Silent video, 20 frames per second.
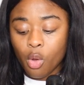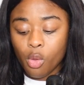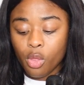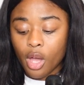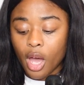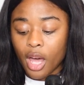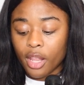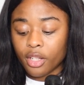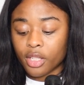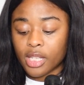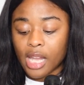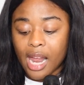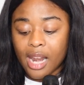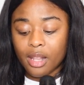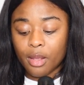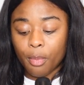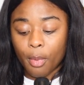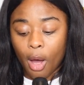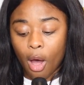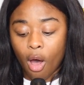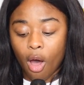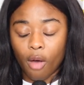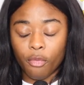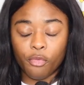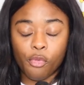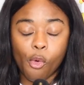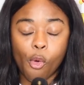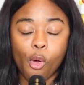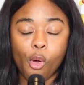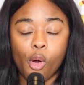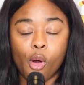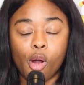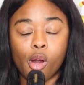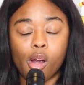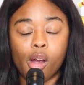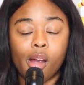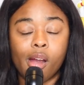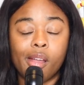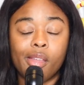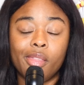on the other side of the ball for
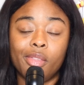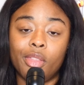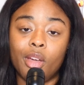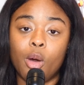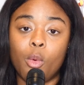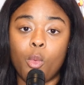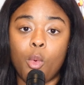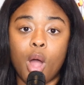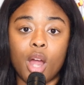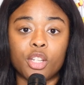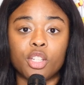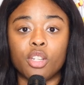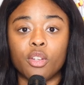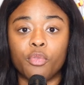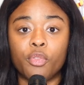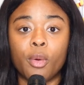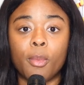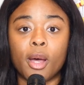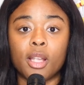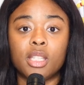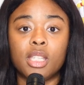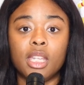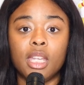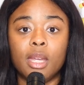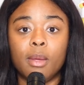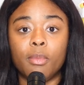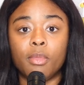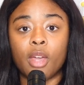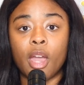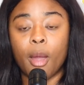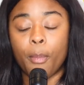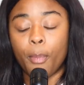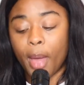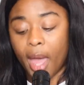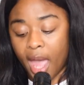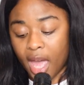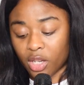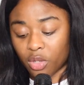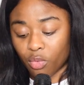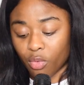the Washington football team, their
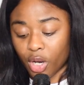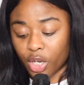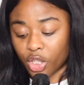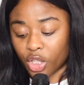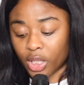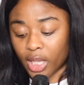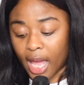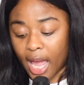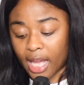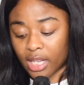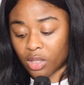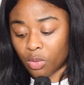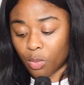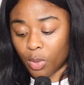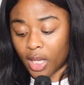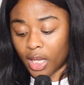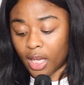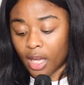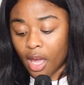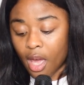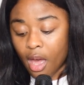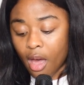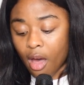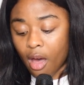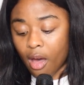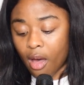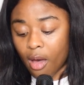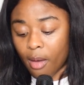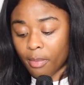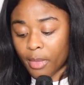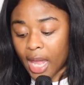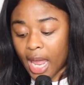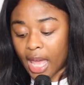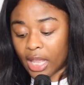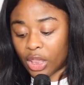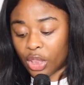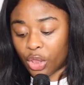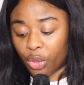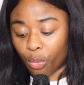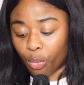pass rush last week, um, they
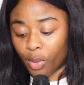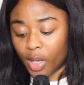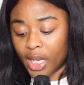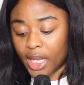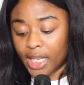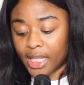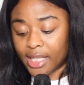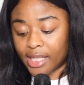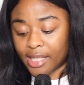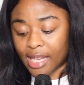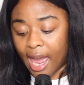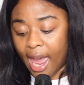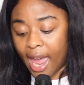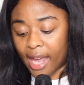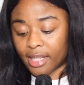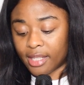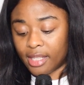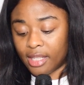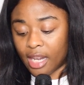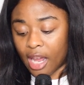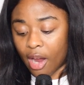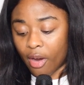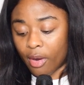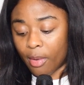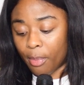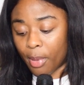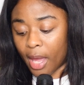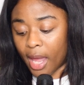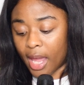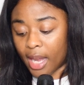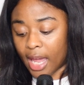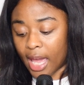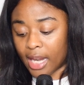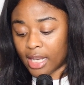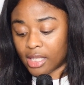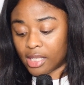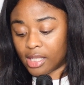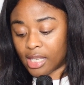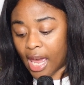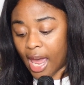had three sacks. Daron Payne
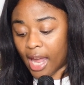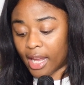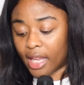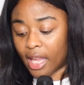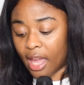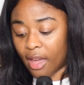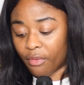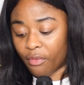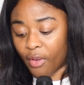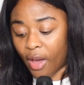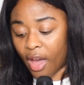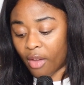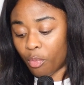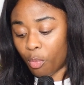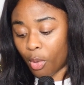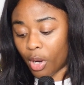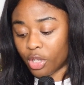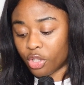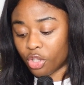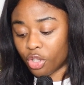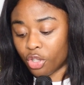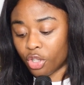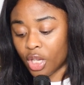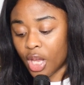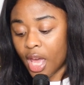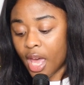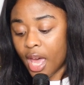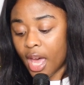had a sack. He had five pressures,